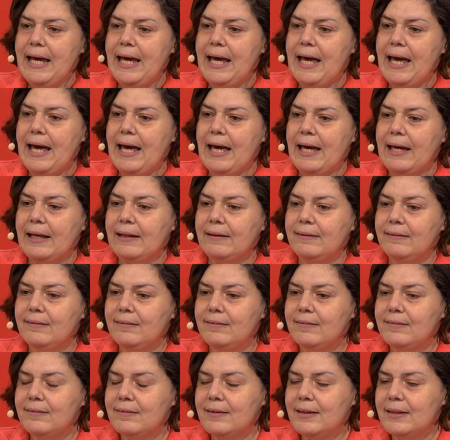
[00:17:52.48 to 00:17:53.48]

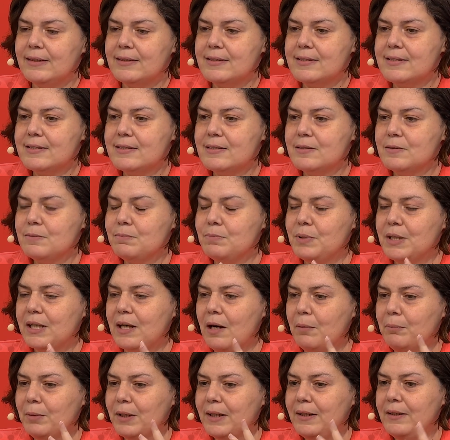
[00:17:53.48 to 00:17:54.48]
and it's
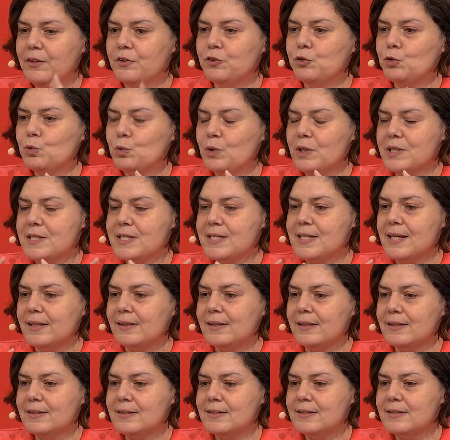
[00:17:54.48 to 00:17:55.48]
become clear to us
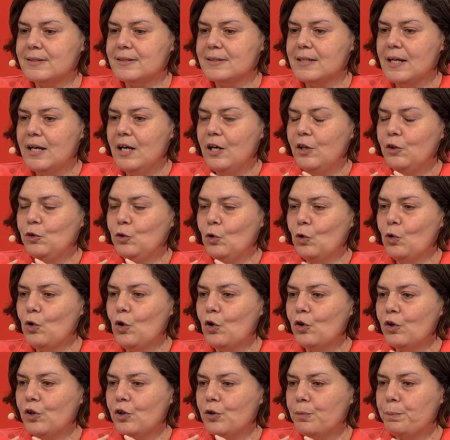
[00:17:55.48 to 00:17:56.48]
that it's no
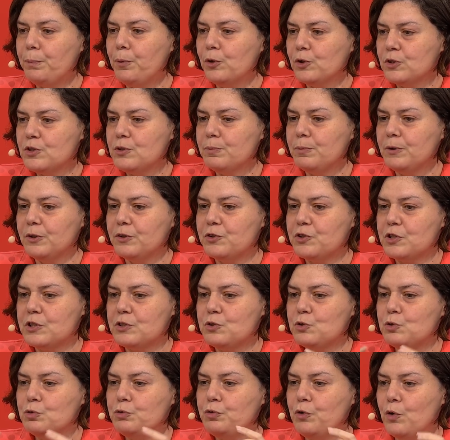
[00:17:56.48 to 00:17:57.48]
longer possible
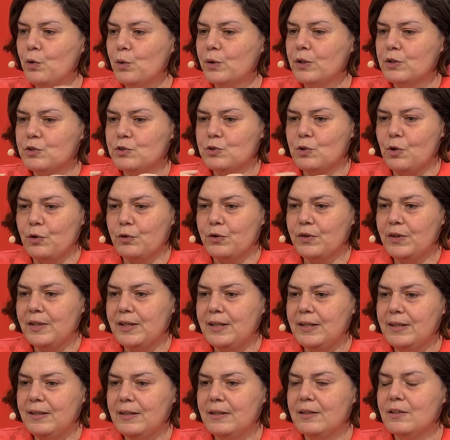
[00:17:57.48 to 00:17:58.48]
just to focus on
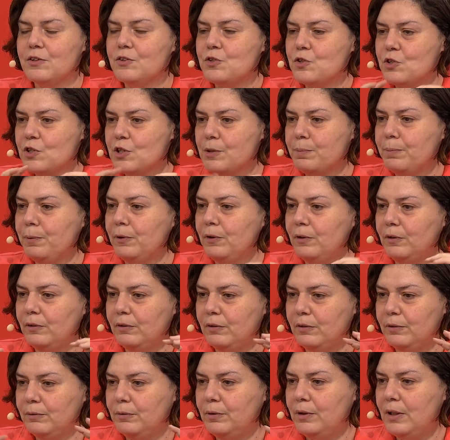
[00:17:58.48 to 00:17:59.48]
the
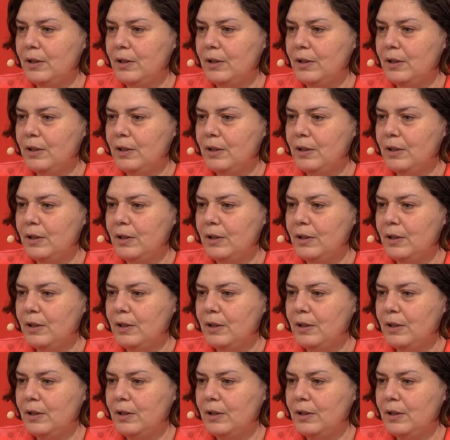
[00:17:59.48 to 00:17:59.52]
triple